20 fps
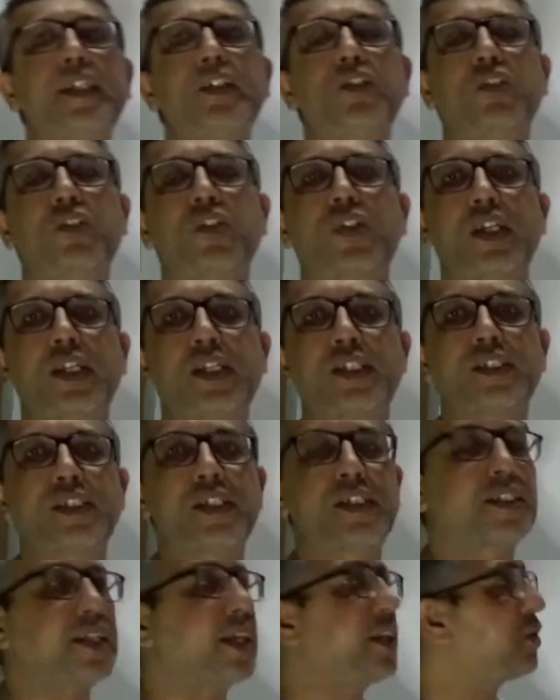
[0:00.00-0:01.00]
sitting on the
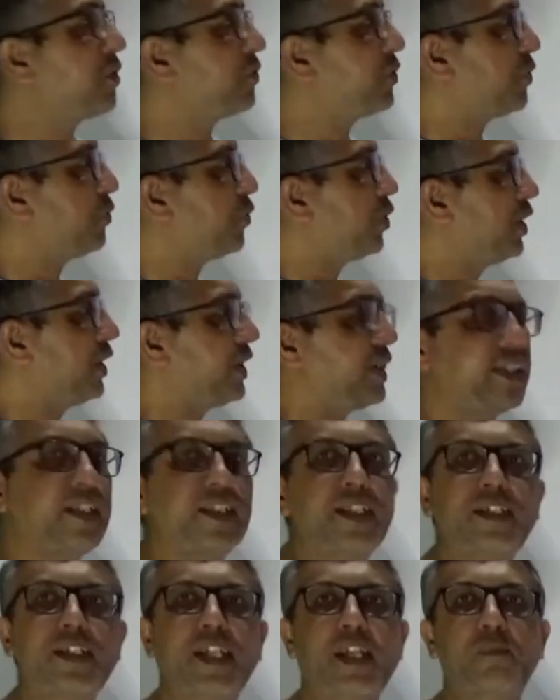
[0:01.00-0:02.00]
relational side of the world
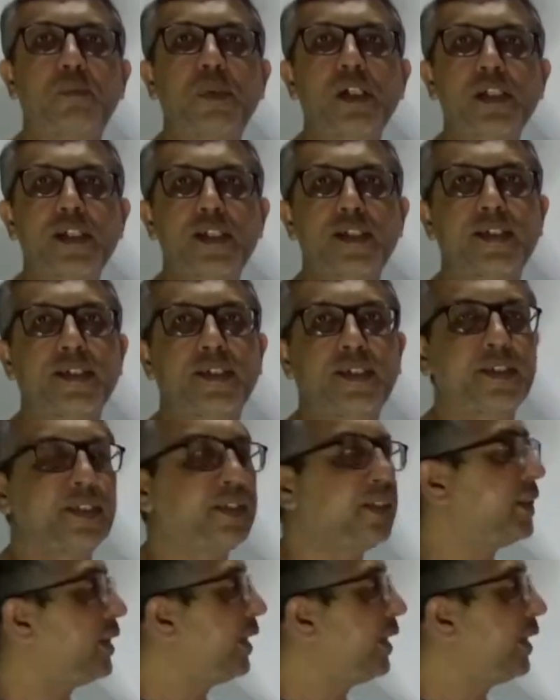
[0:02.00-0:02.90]
in the tables